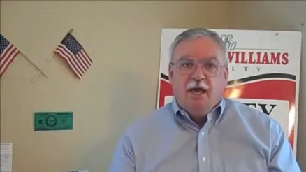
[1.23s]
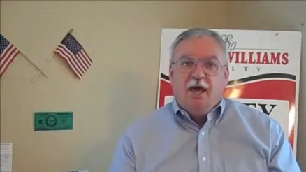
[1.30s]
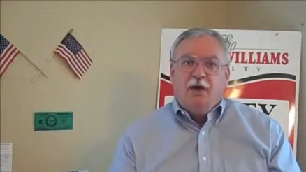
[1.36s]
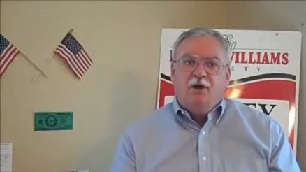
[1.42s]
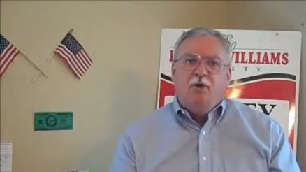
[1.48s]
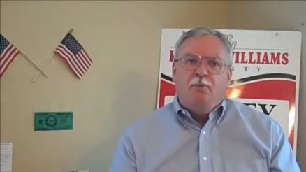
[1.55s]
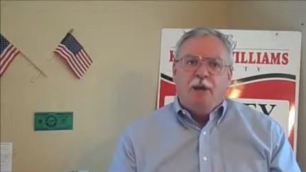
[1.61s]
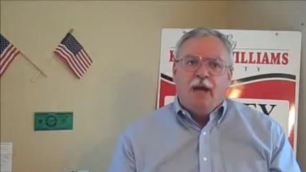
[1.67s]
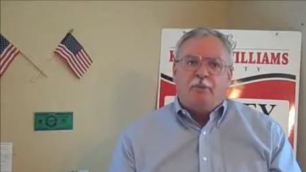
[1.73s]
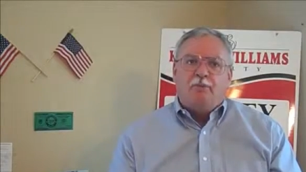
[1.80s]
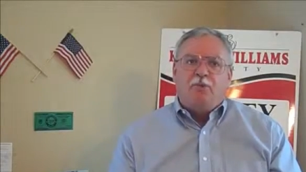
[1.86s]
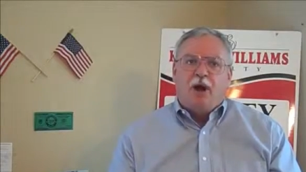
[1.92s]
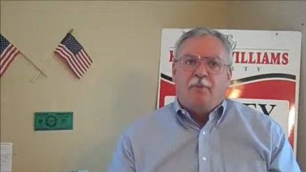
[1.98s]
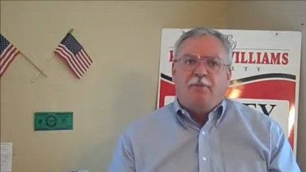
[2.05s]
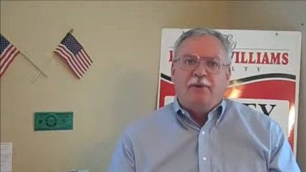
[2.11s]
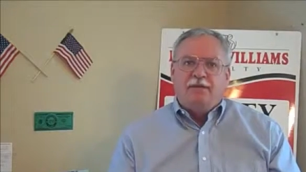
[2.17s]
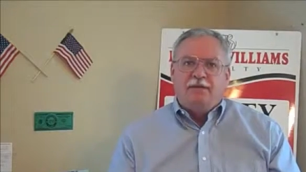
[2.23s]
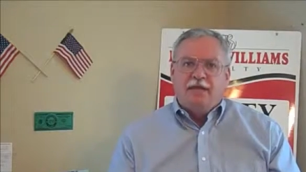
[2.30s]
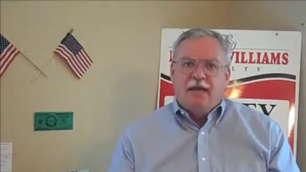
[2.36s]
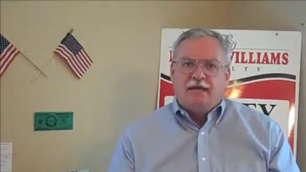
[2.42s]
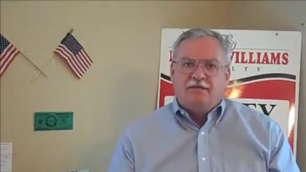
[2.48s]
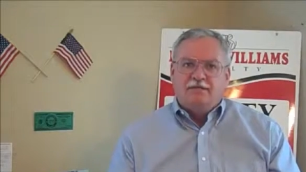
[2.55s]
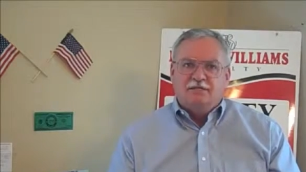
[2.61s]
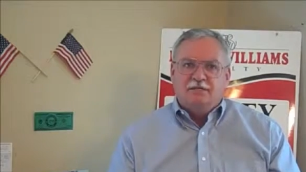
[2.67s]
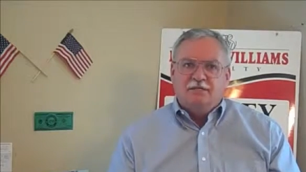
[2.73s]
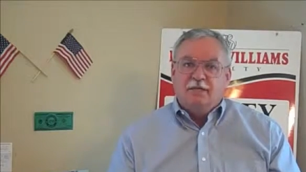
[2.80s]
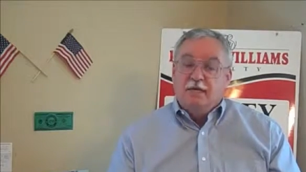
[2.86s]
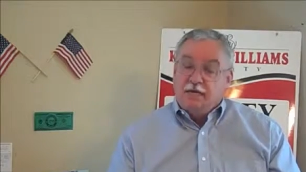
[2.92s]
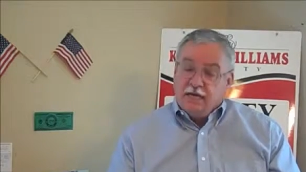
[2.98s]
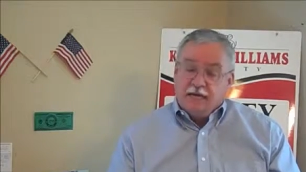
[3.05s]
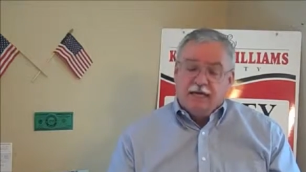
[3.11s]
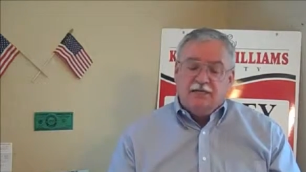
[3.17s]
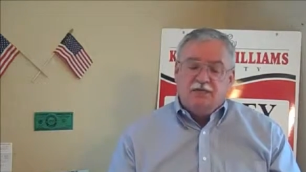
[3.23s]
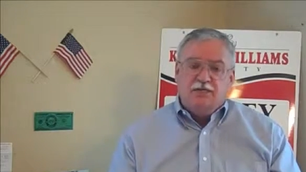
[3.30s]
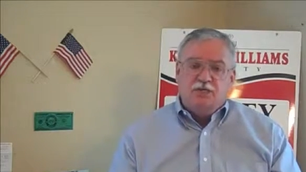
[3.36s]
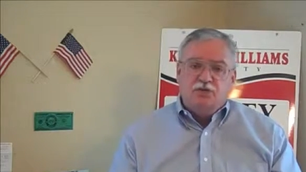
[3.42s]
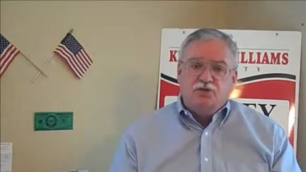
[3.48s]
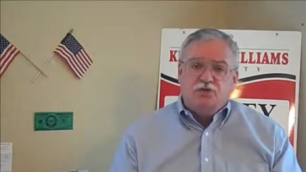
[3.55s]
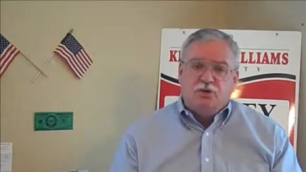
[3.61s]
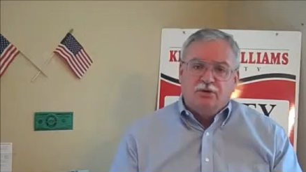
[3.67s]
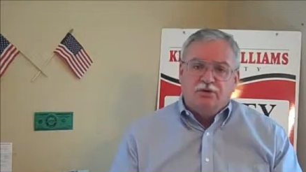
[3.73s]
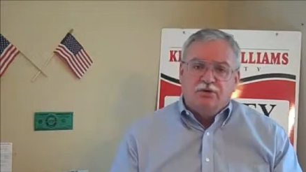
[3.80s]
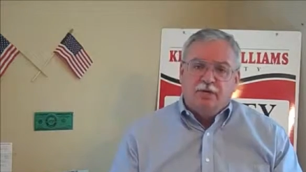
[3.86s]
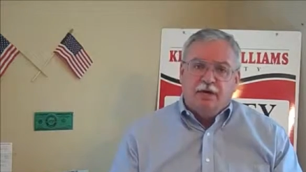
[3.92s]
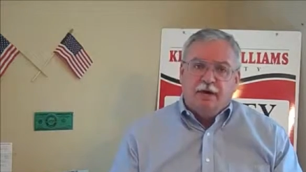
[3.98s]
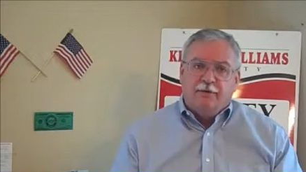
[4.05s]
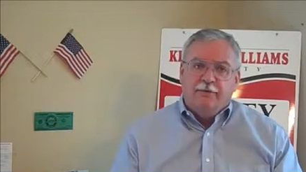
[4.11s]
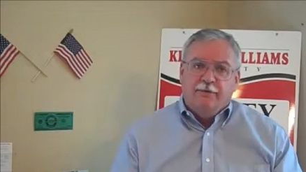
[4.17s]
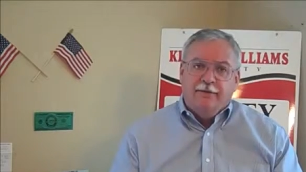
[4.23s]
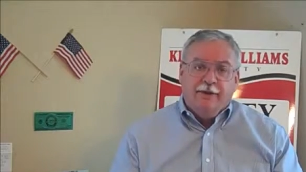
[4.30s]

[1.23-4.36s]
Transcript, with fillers: I owe back property taxes. Can I still short sale?